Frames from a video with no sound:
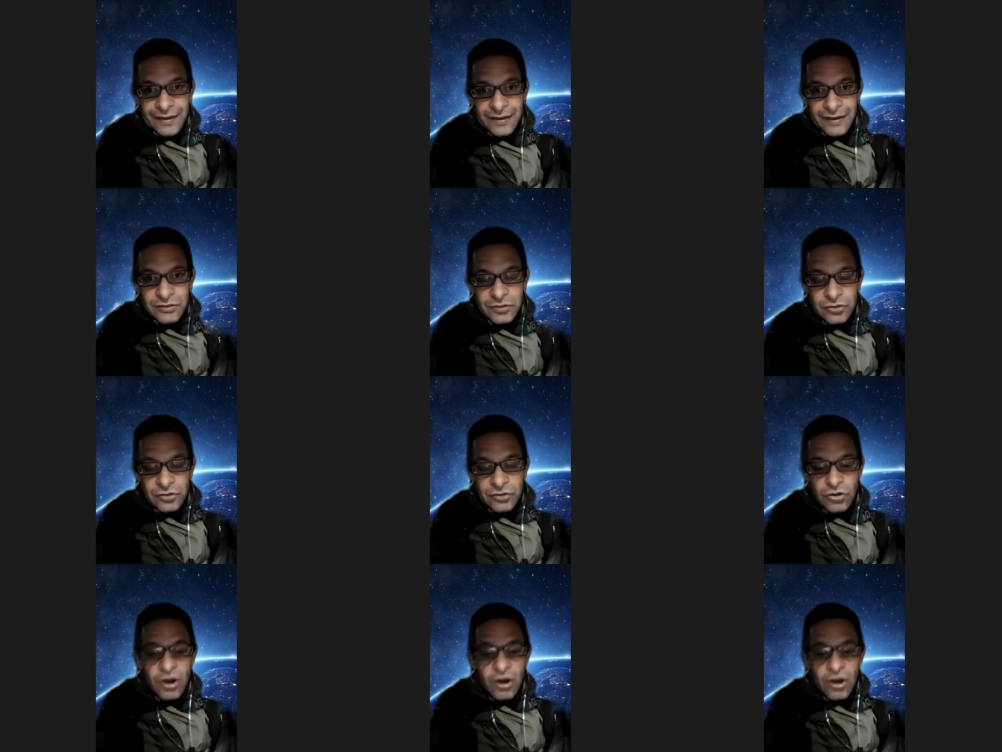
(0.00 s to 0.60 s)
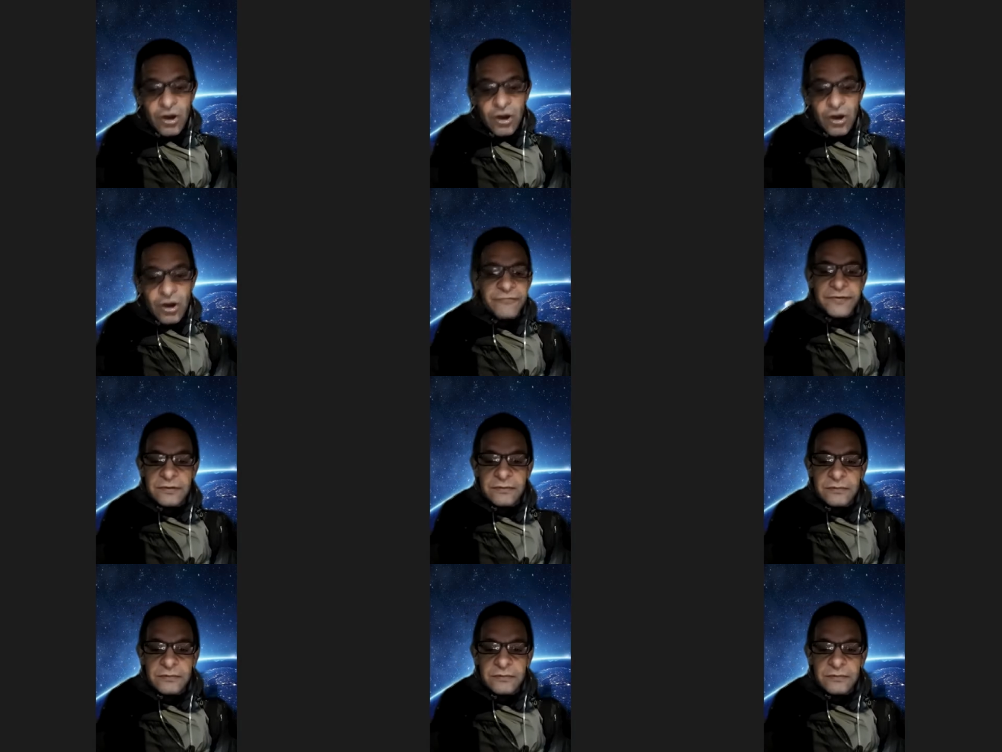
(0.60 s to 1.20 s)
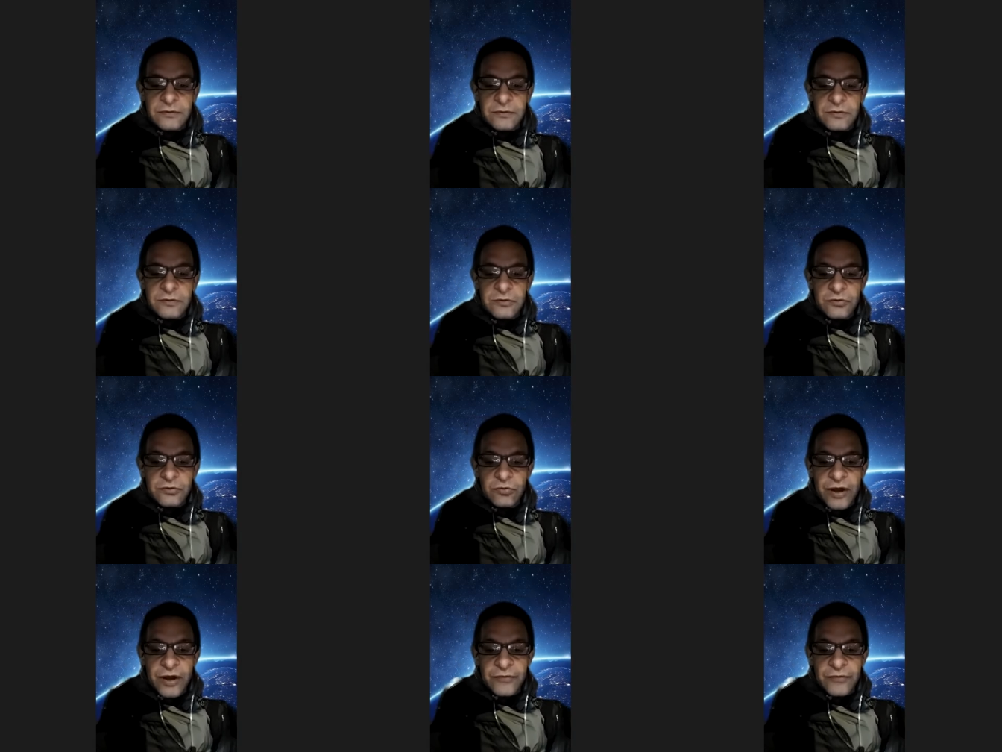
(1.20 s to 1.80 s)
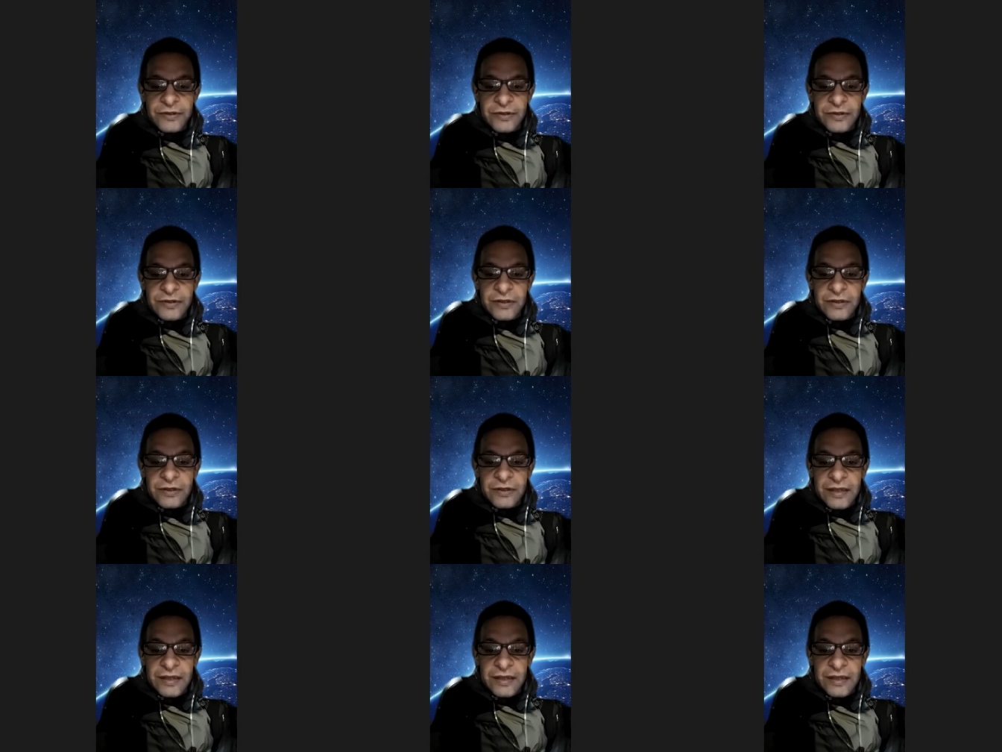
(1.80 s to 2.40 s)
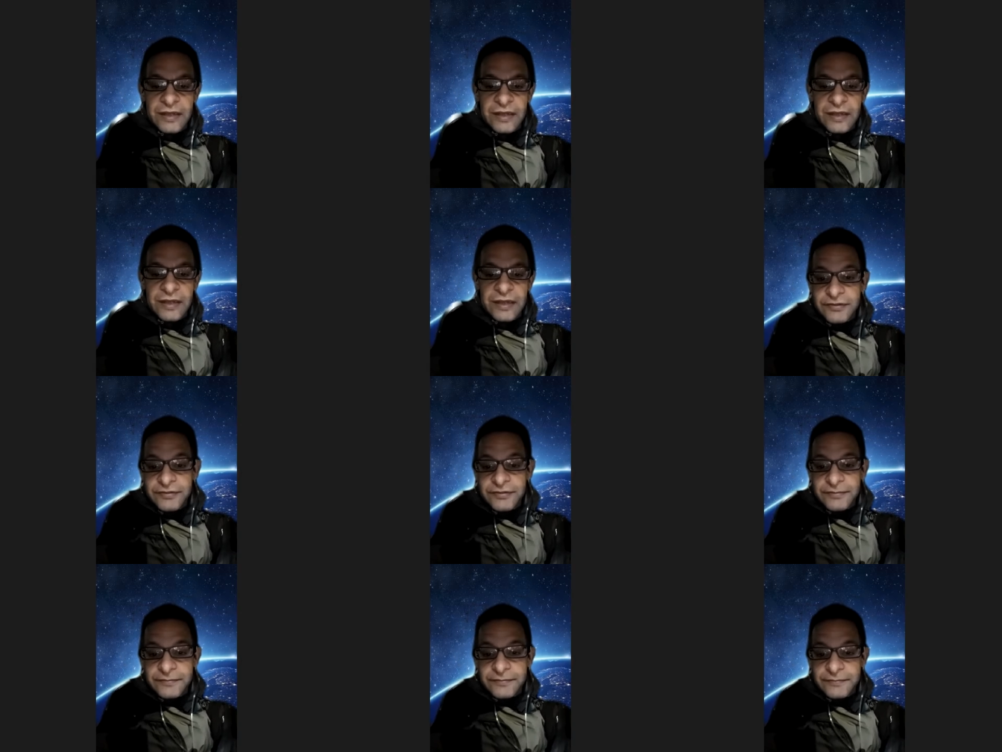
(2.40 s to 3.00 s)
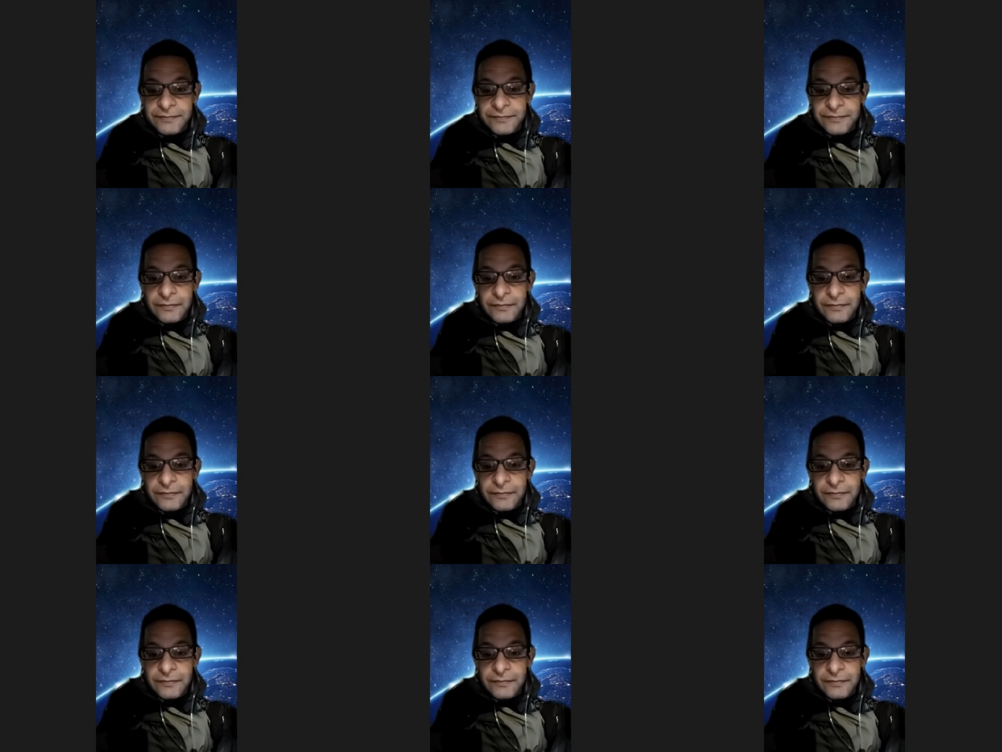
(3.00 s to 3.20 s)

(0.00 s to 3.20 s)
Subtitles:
I guess, softened throughout the ages.